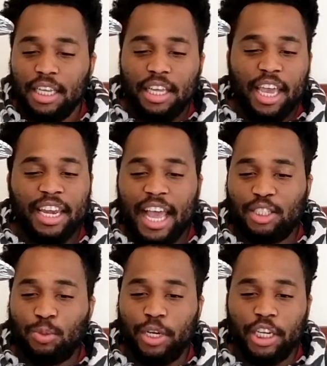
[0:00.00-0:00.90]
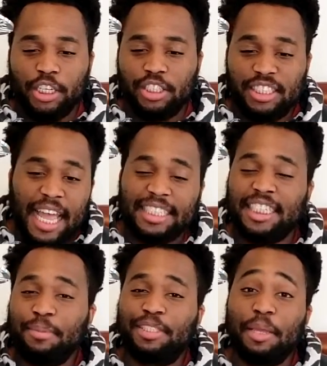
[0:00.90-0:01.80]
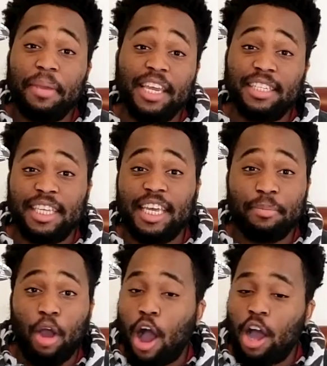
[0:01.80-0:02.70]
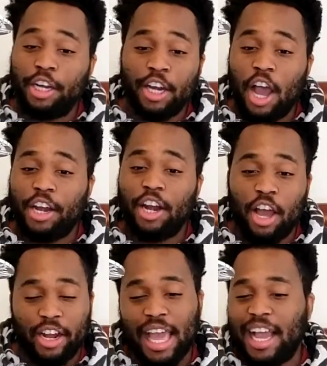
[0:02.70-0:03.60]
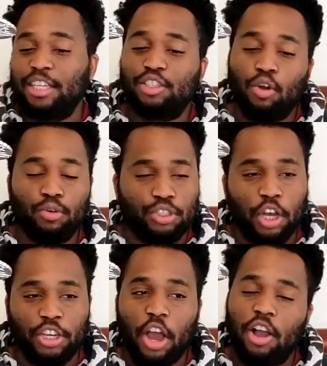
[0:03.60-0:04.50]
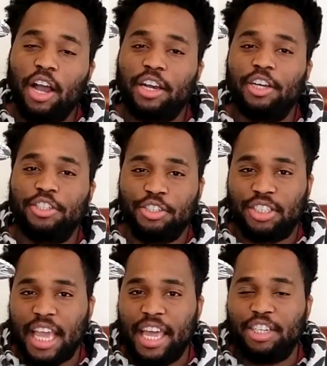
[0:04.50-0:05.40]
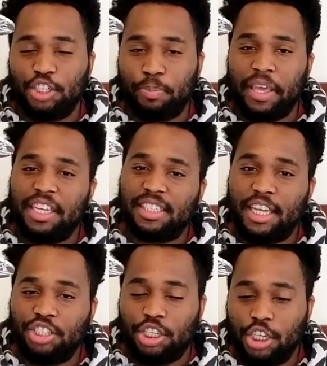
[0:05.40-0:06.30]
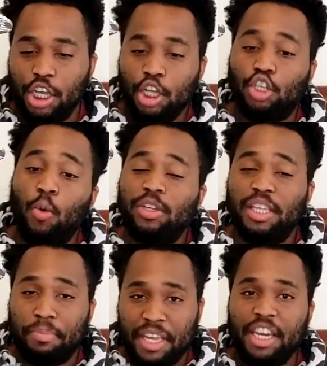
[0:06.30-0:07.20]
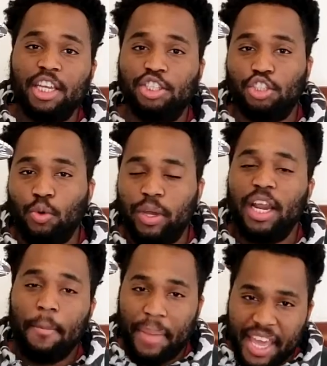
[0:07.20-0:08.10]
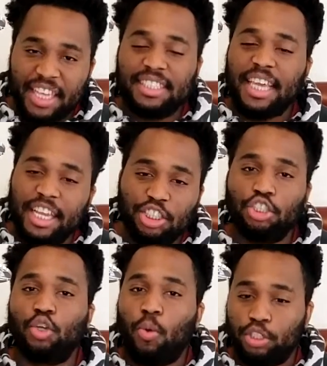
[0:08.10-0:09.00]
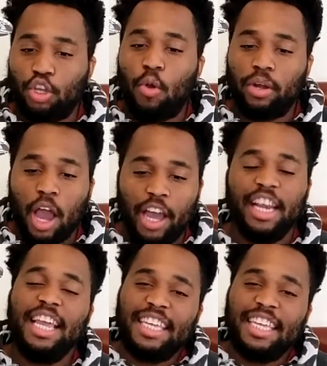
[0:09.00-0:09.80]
And that seems to be the theme, on and on and on. Like I told y'all gotta understand and just pay attention to what the media is doing. Pay attention to what's going on.